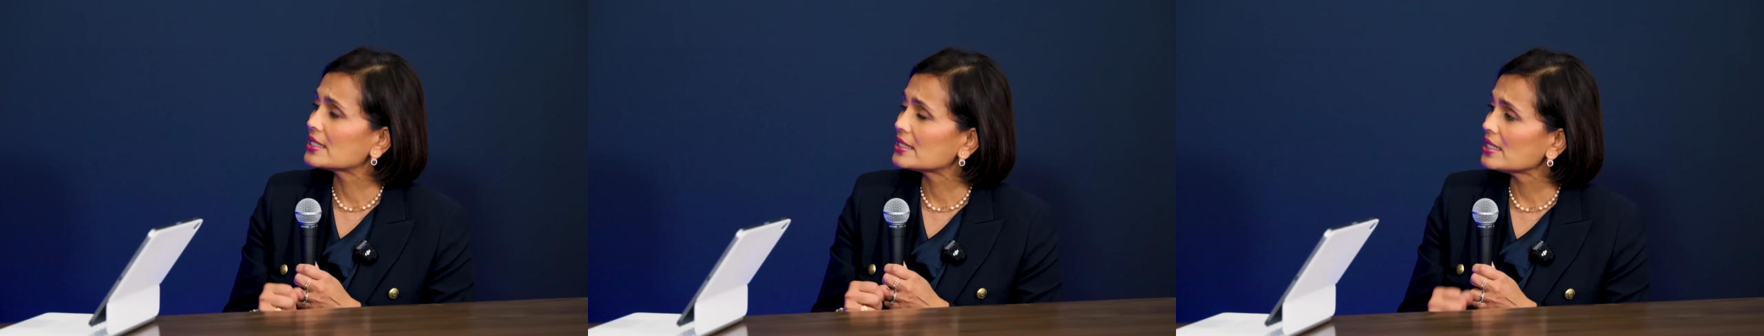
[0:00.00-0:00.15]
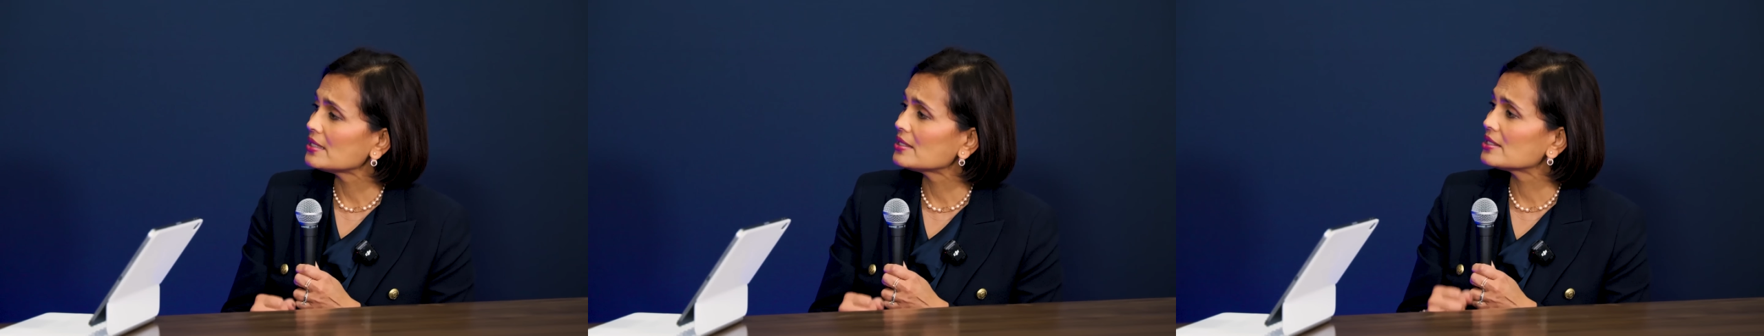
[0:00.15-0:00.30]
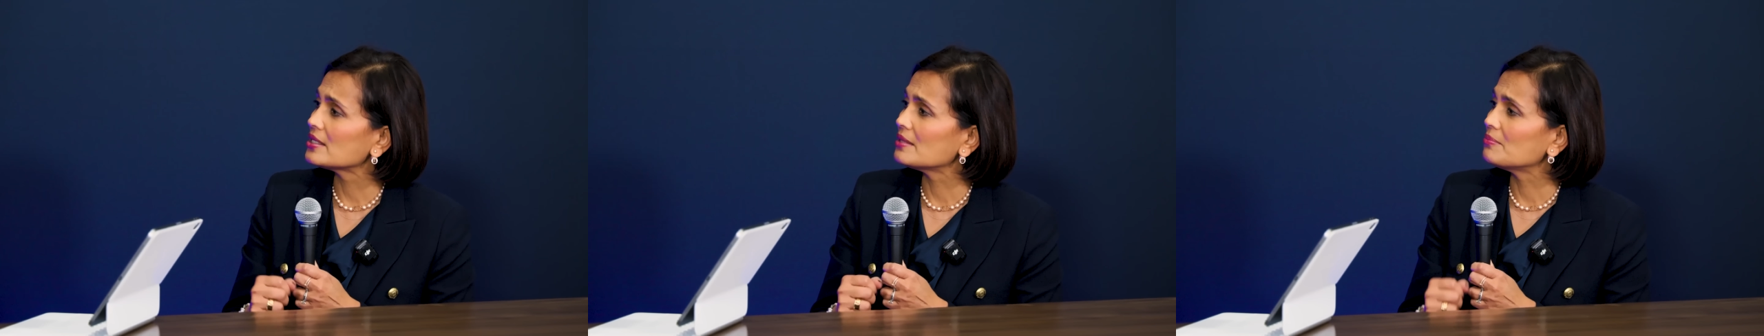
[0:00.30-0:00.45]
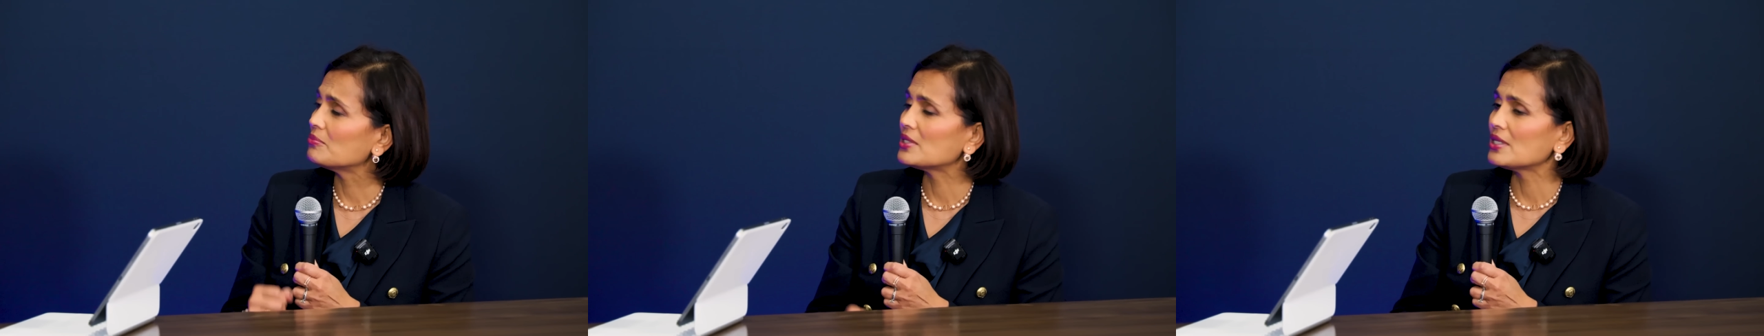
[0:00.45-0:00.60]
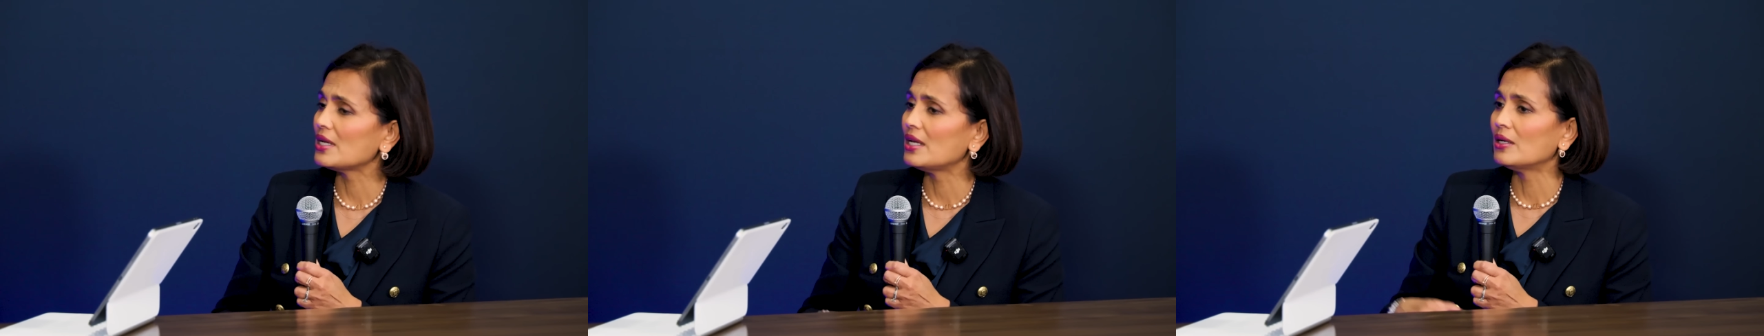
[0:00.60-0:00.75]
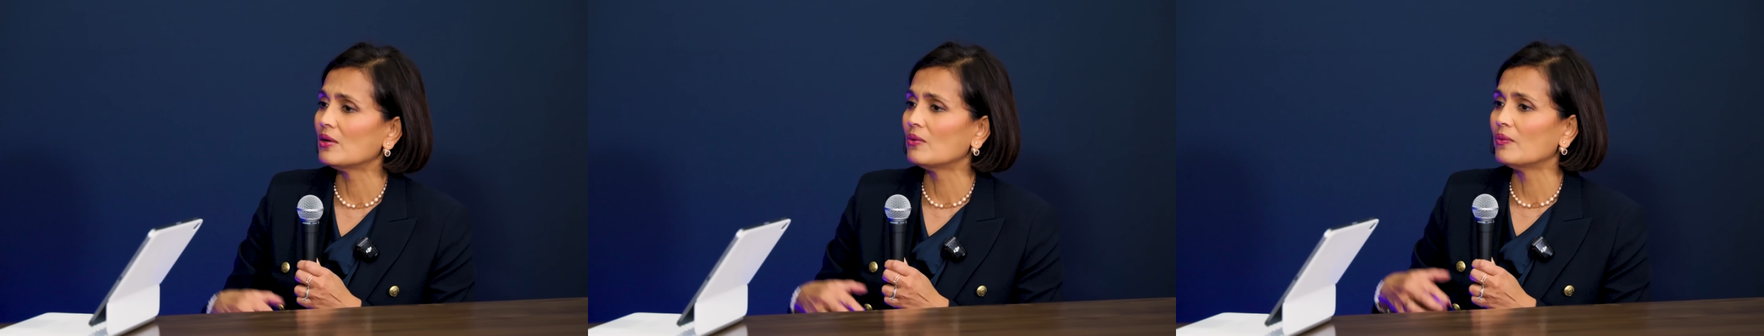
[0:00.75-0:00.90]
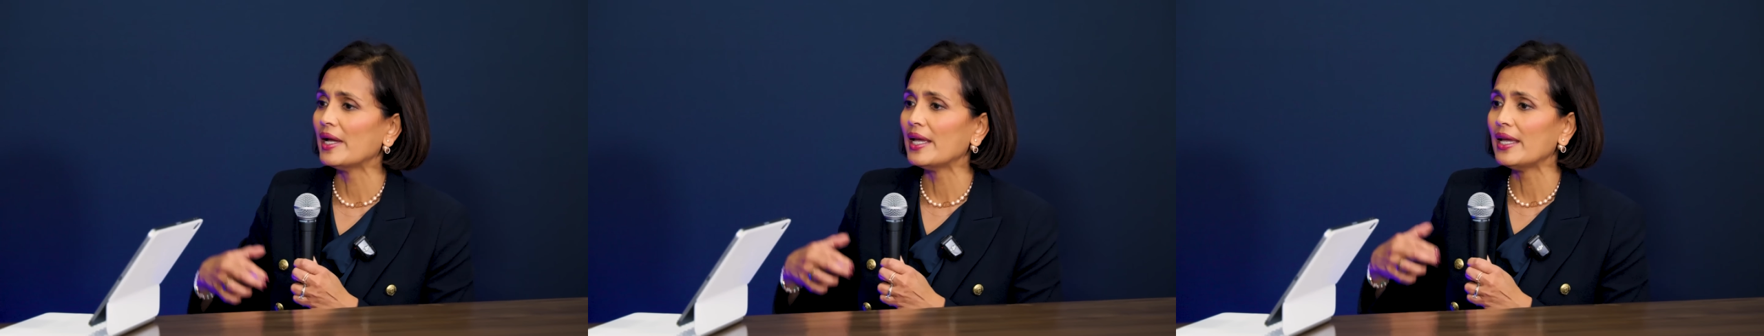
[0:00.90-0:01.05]
systems
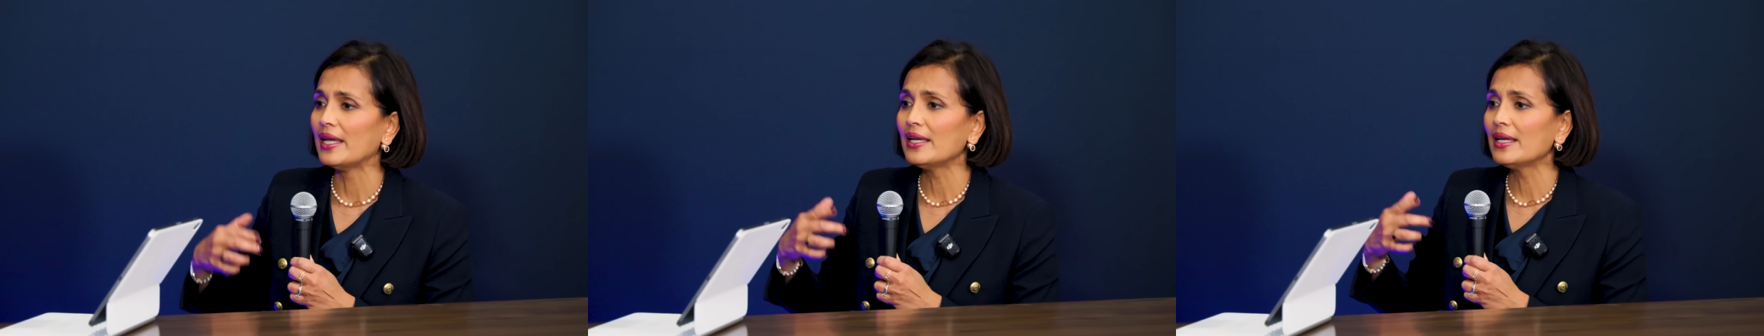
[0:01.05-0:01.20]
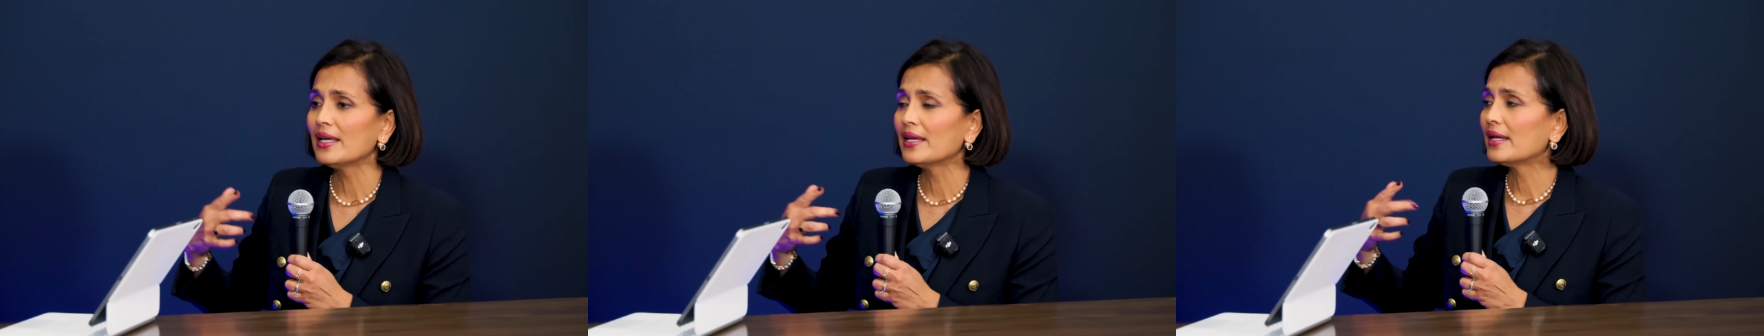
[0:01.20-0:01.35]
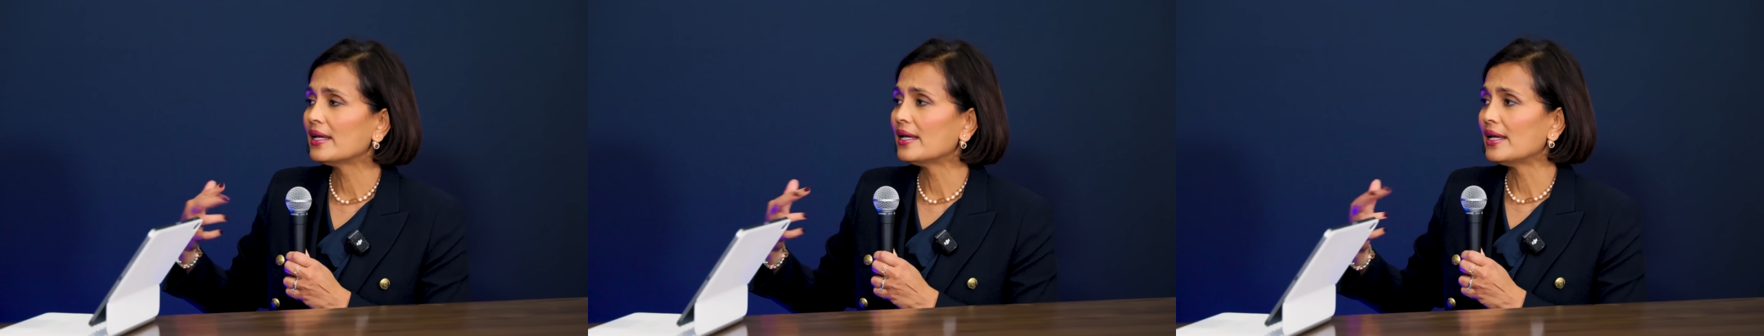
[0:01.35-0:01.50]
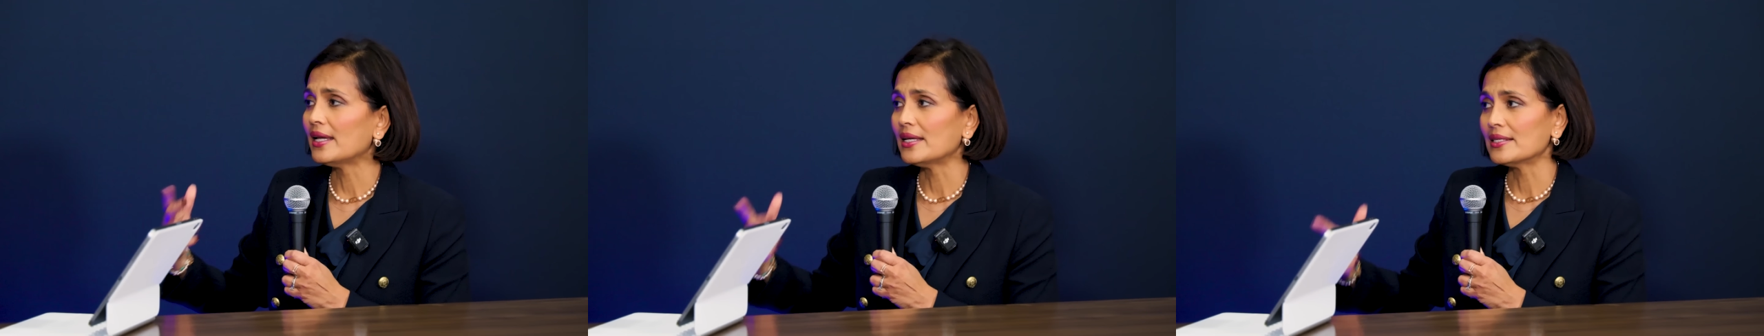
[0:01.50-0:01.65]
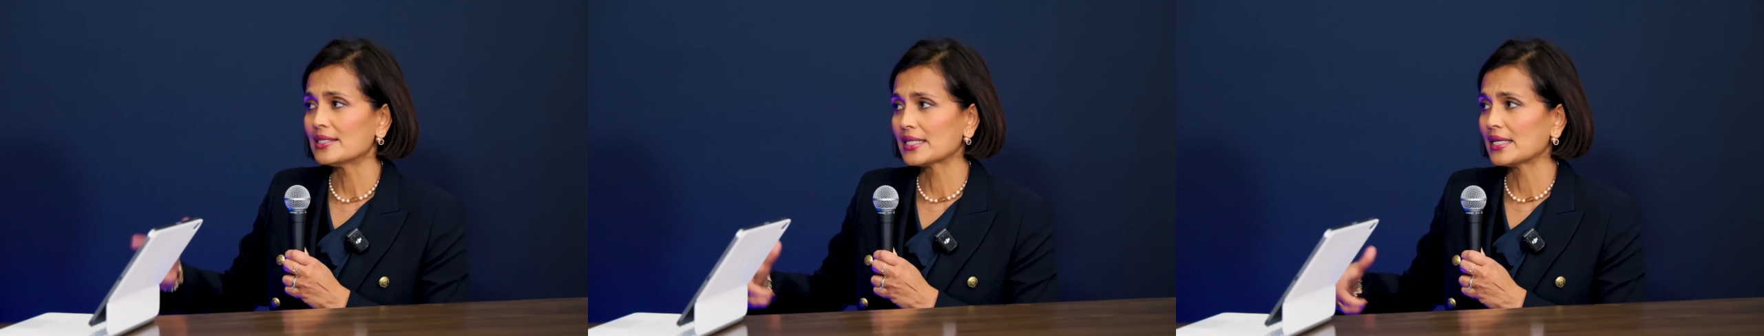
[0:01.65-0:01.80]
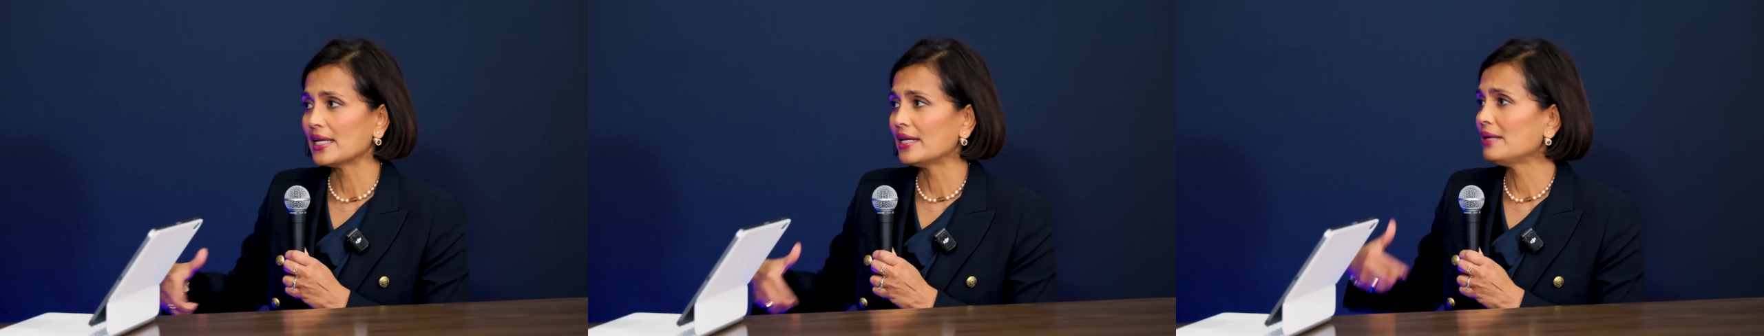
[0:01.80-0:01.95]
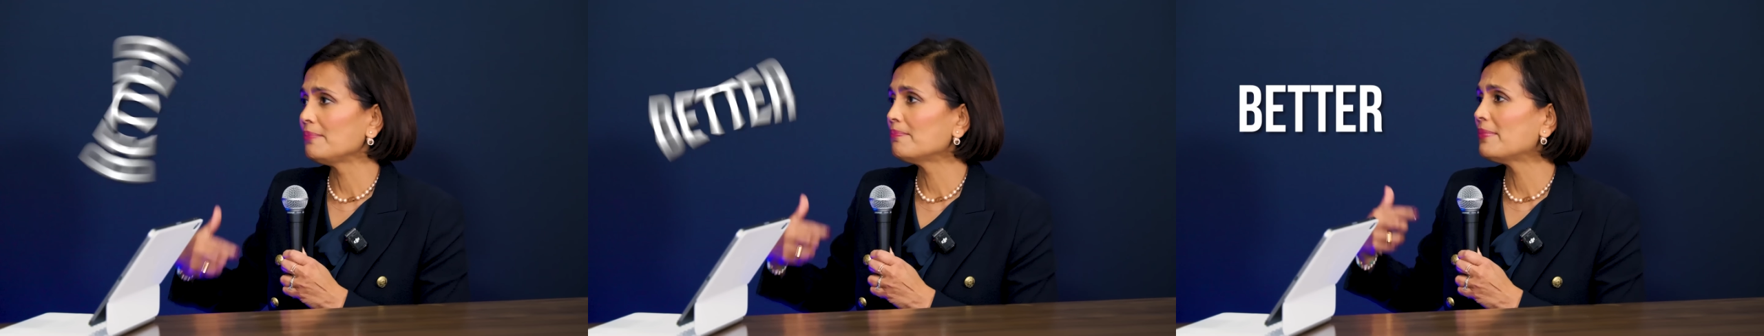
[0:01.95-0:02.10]
in a way it's
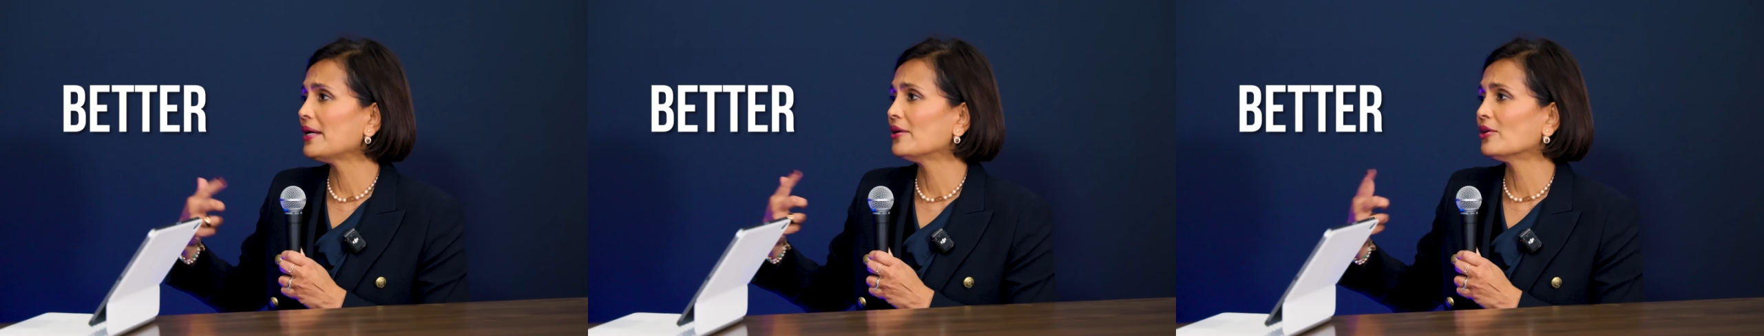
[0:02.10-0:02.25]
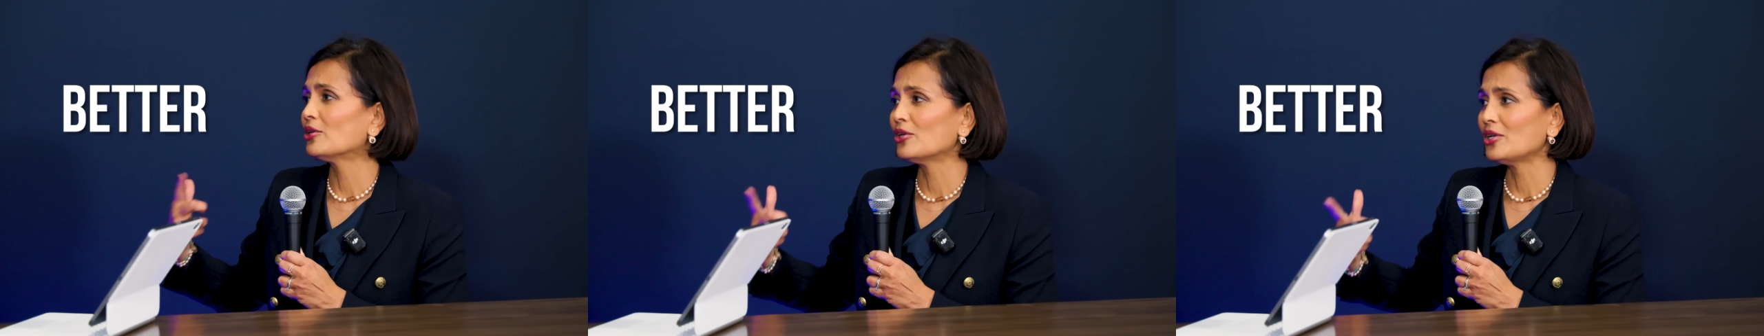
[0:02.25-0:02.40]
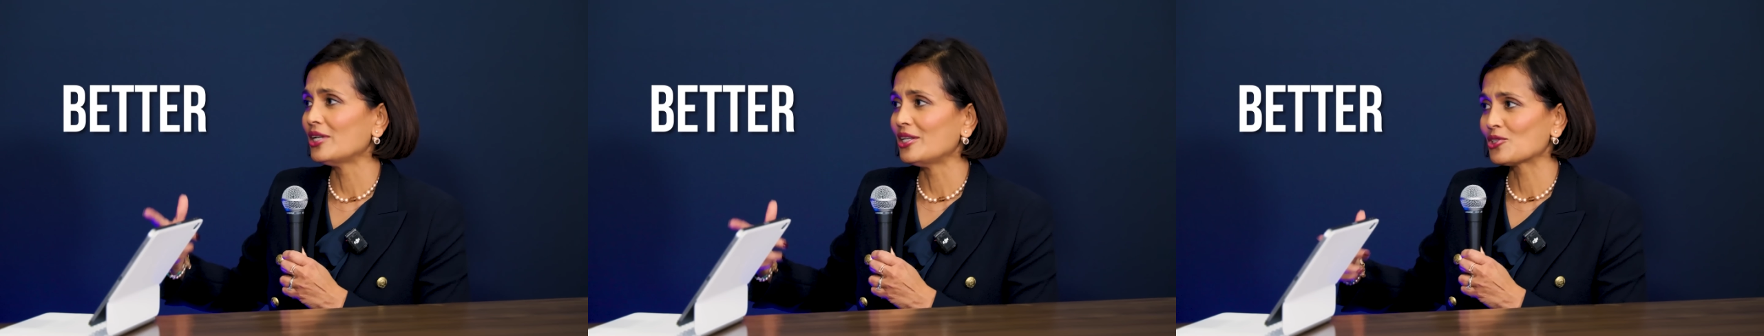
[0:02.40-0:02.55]
getting better,